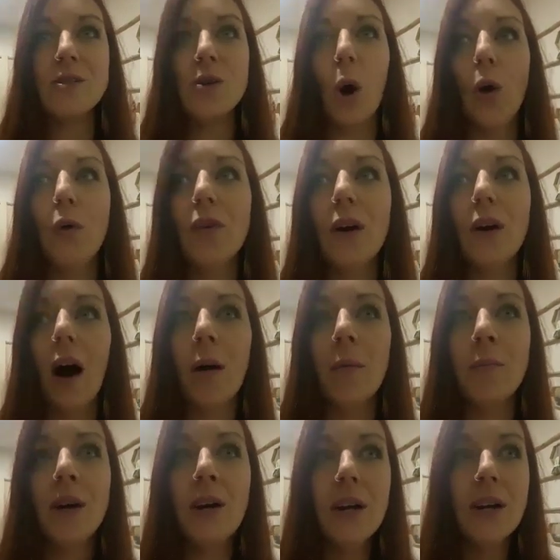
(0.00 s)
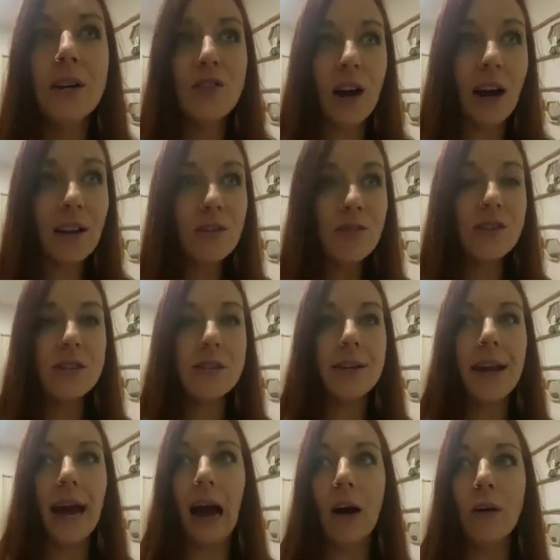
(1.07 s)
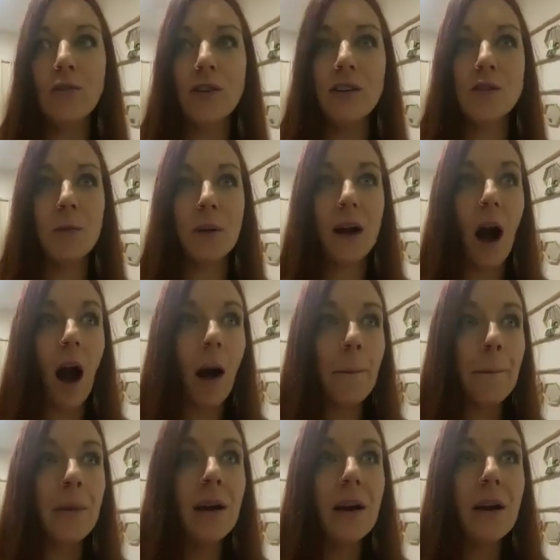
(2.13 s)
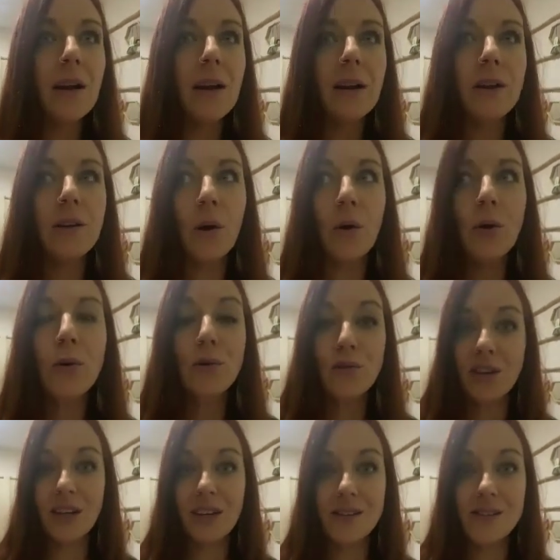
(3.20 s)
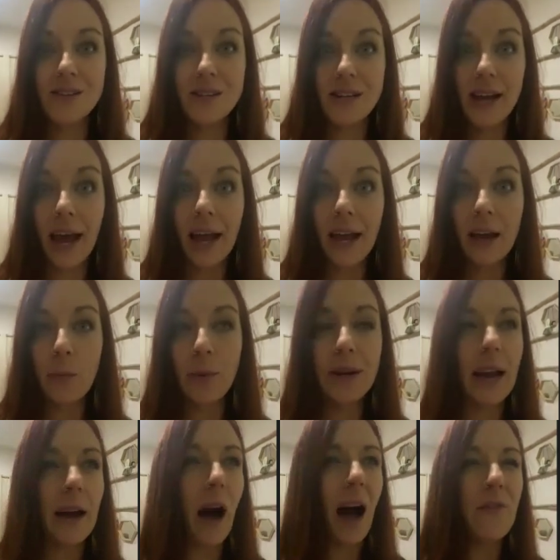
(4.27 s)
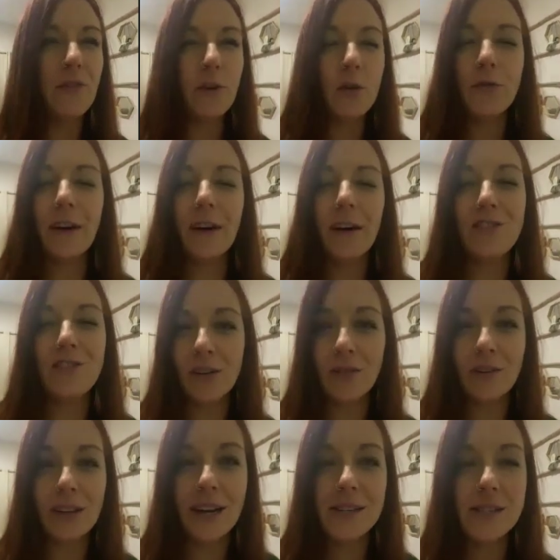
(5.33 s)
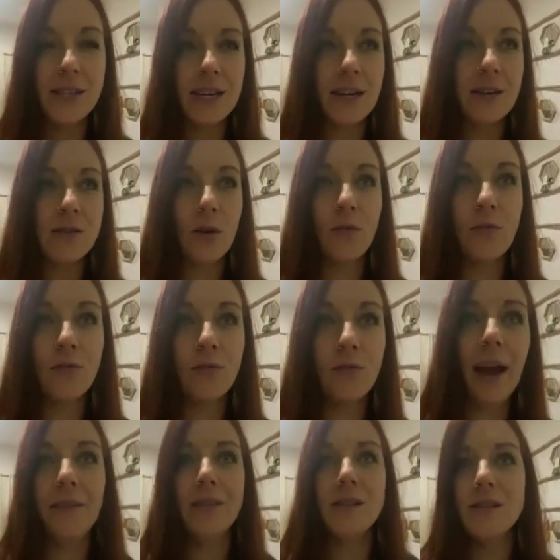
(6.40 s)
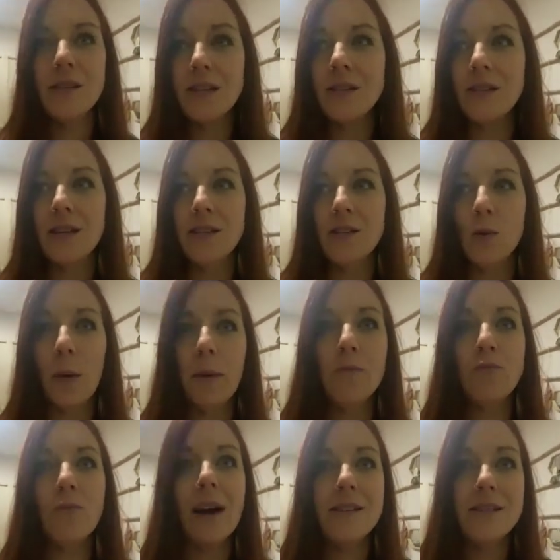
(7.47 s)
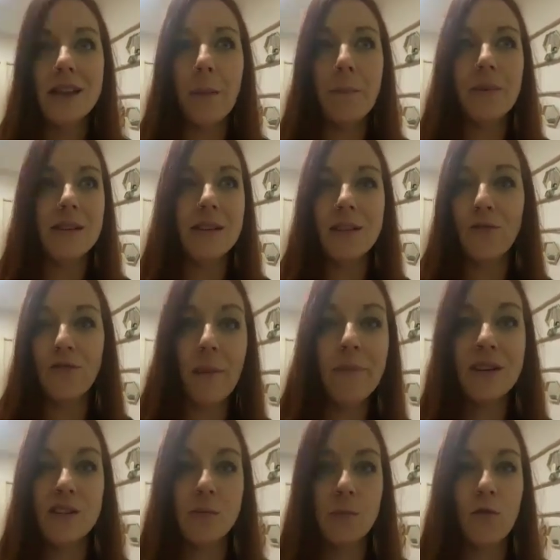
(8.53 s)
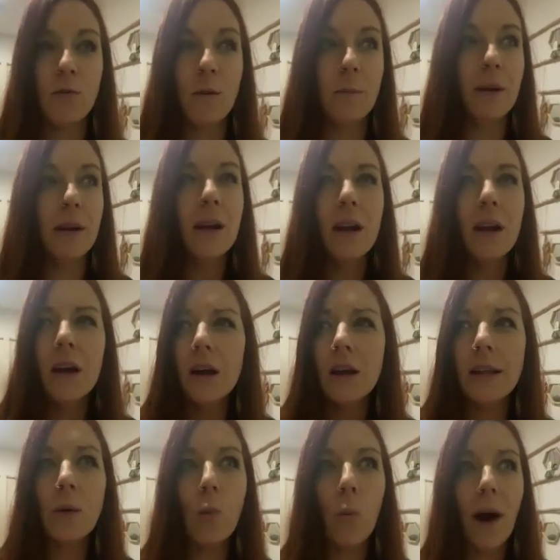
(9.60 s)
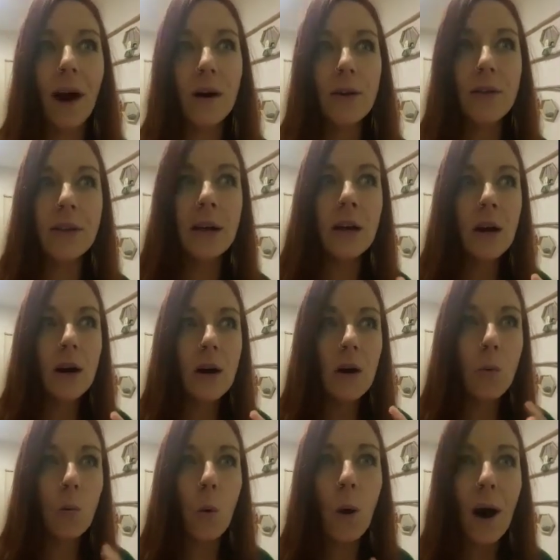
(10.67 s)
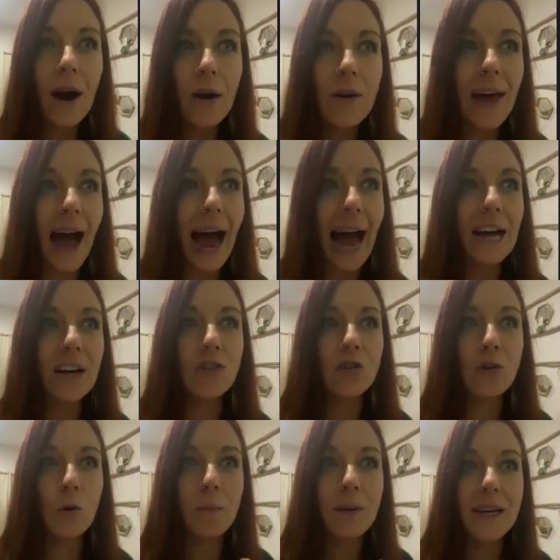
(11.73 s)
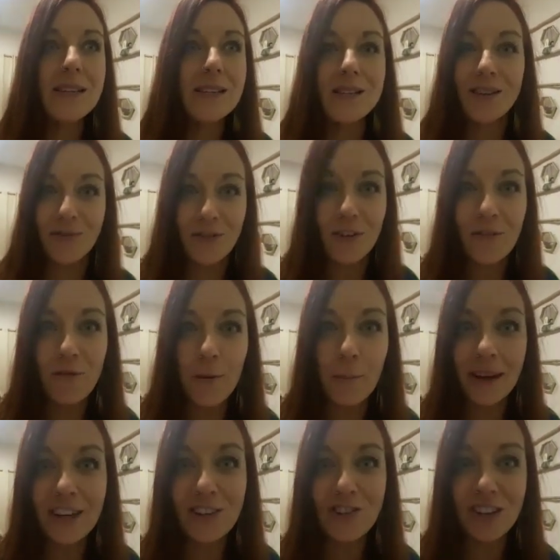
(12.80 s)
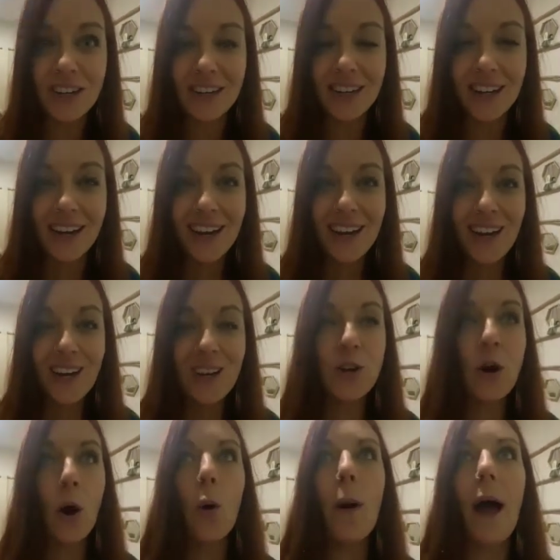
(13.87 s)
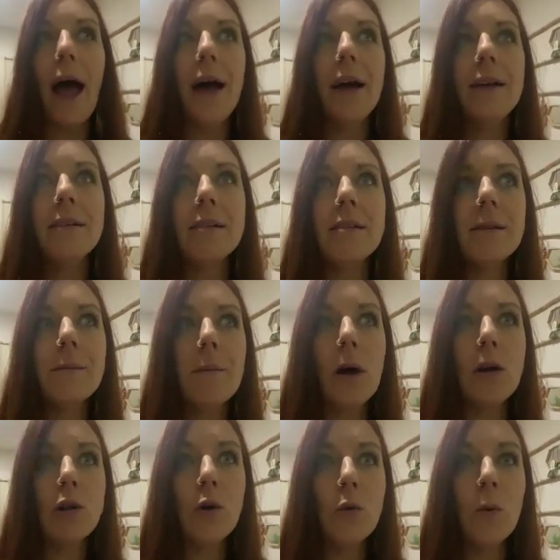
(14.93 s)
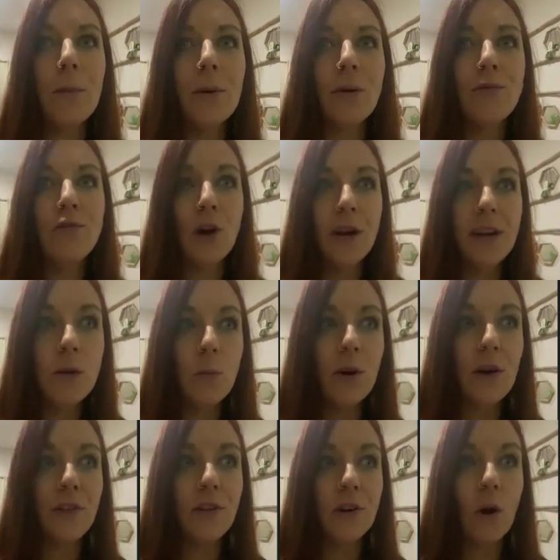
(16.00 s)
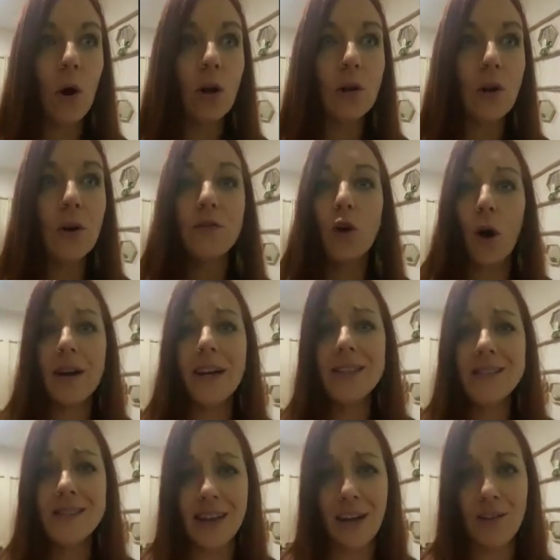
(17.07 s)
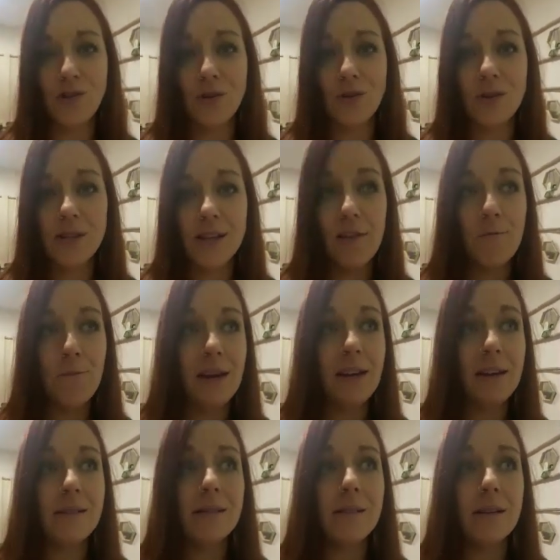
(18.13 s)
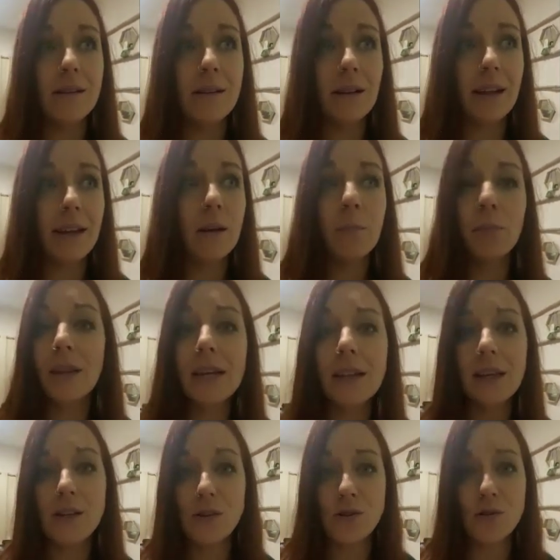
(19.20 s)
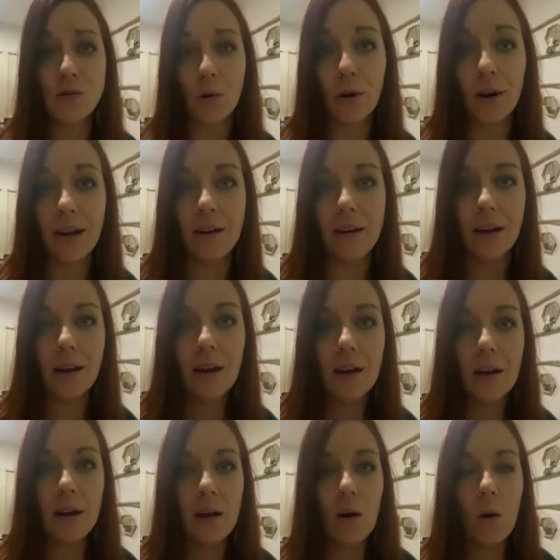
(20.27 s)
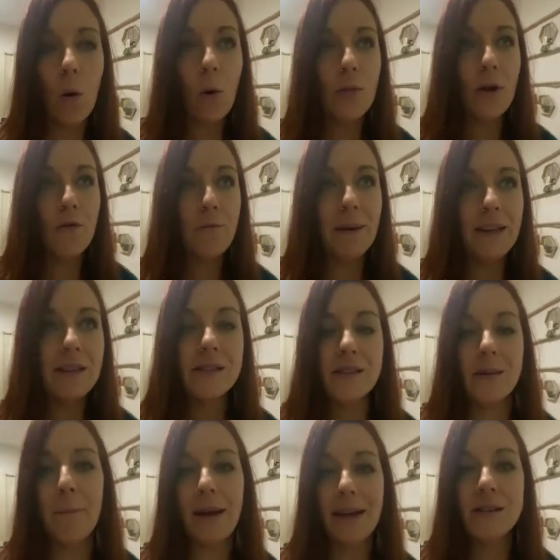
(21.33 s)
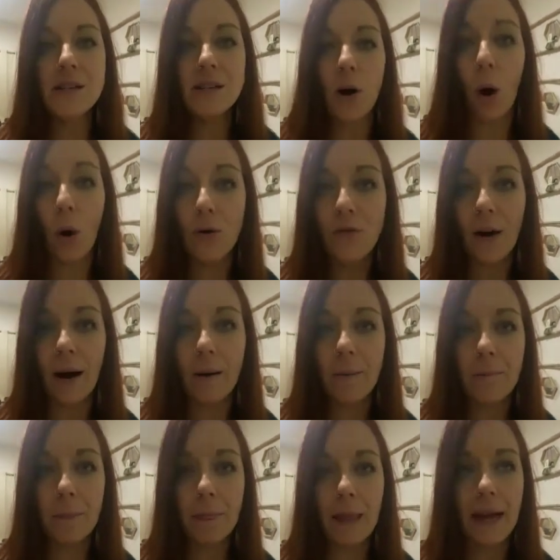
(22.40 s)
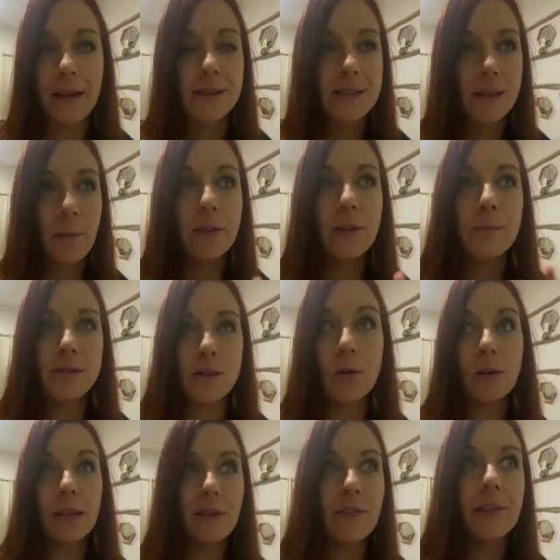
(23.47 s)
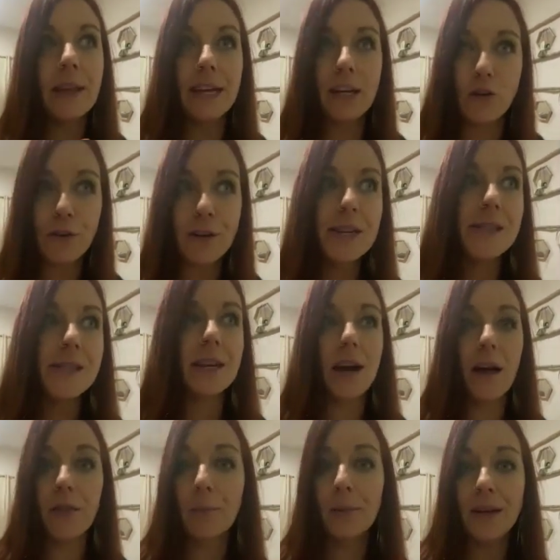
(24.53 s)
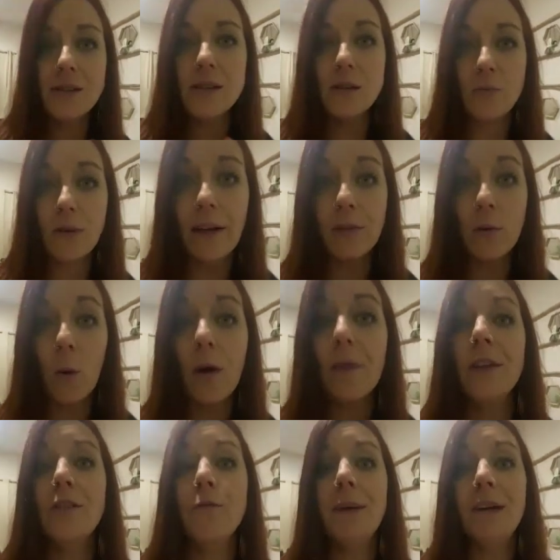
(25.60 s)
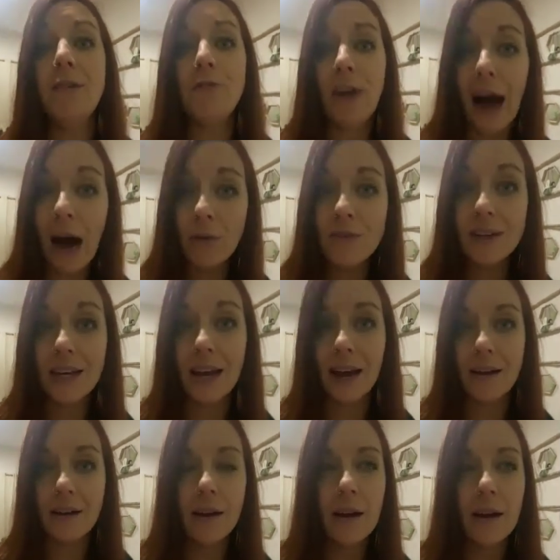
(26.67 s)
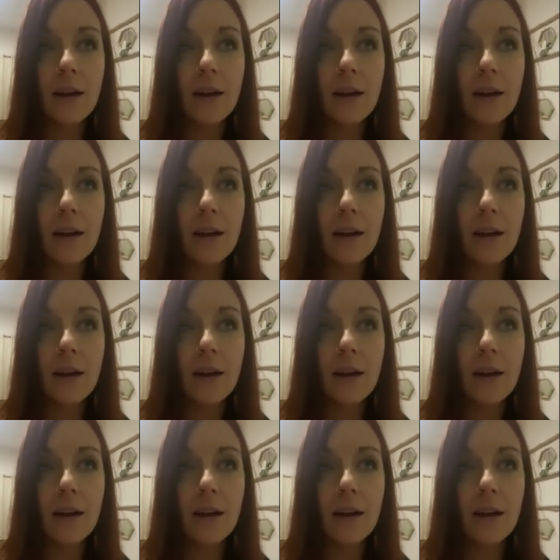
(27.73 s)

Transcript: has overcome challenges, and how she has become, you know, who she is today. We get, I feel, very generalized things of, in the 60s the women rise up into the feminist movement, but like where are the actual pieces of information, you know? And a lot of women I've journeyed with, you know, a lot of goddess statues have been like completely destroyed, or they've been cemented over. And some of them still live in like Greece and other places around the world that have been found again.